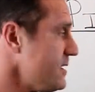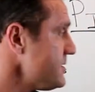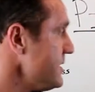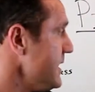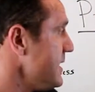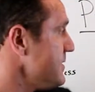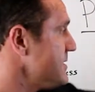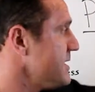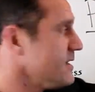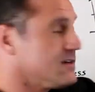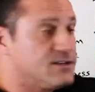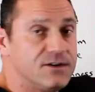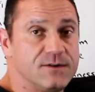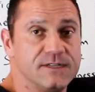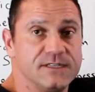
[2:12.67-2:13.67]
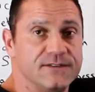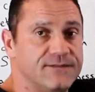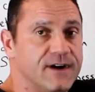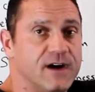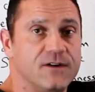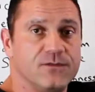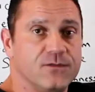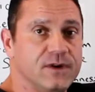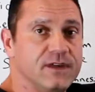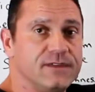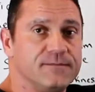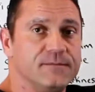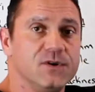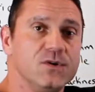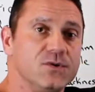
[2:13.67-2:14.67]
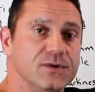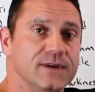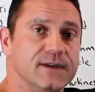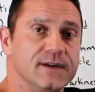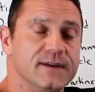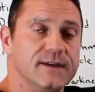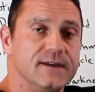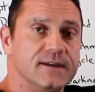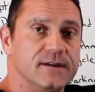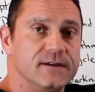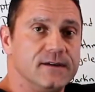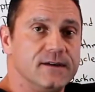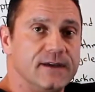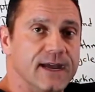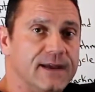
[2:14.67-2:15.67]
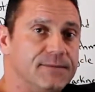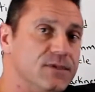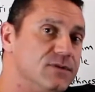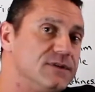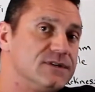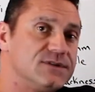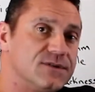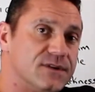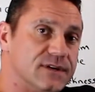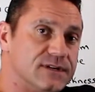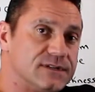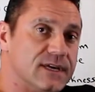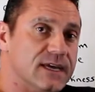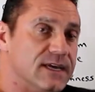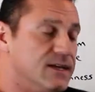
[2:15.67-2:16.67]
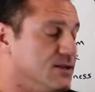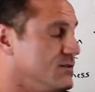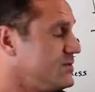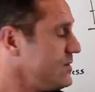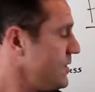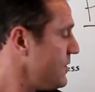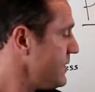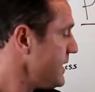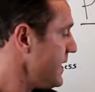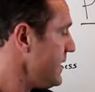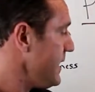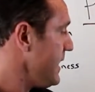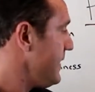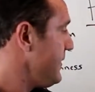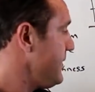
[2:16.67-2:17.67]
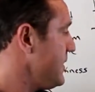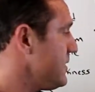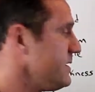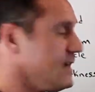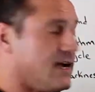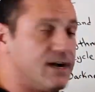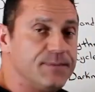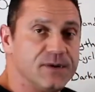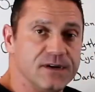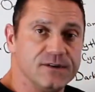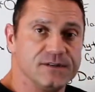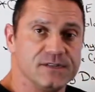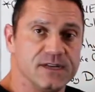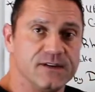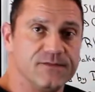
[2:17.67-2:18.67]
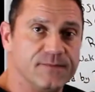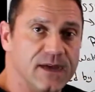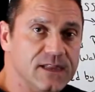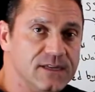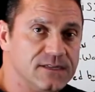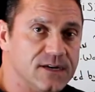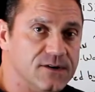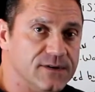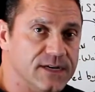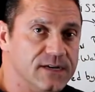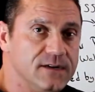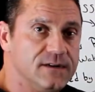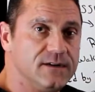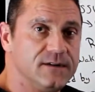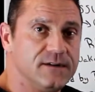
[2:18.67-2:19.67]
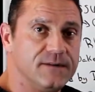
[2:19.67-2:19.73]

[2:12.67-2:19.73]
production, now serotonin is involved with mood and mood disorders. So again, if you're not producing enough melatonin,